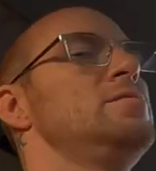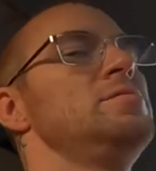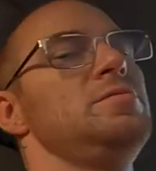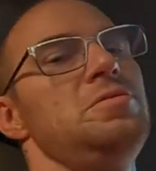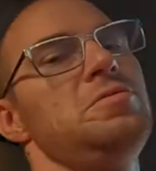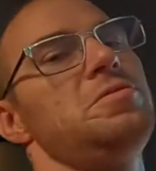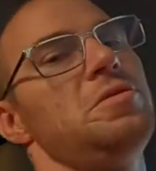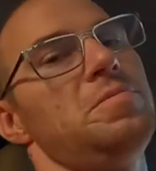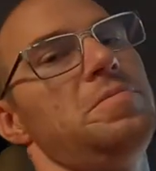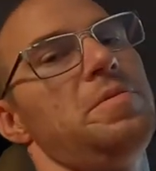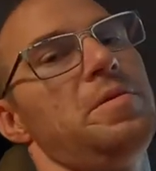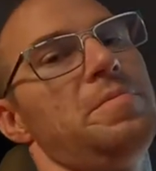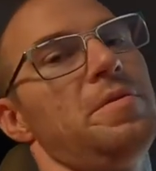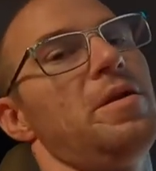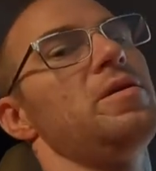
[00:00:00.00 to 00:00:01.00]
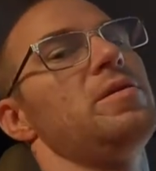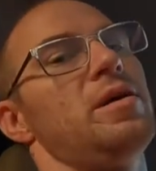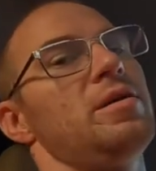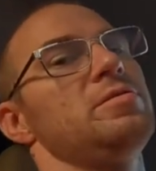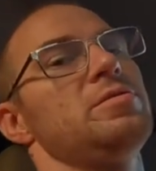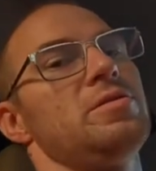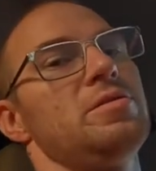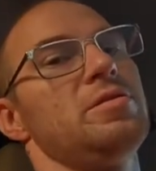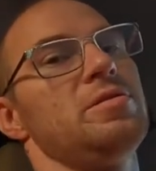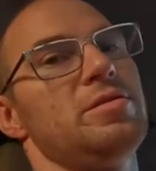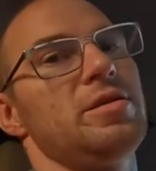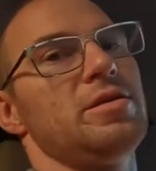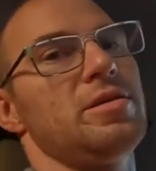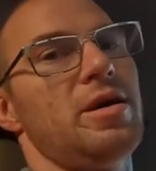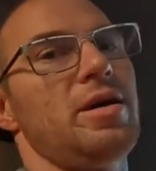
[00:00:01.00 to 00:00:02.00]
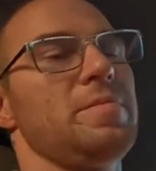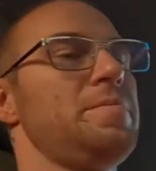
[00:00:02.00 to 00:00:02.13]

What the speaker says: YouTube people are nicer than TikTok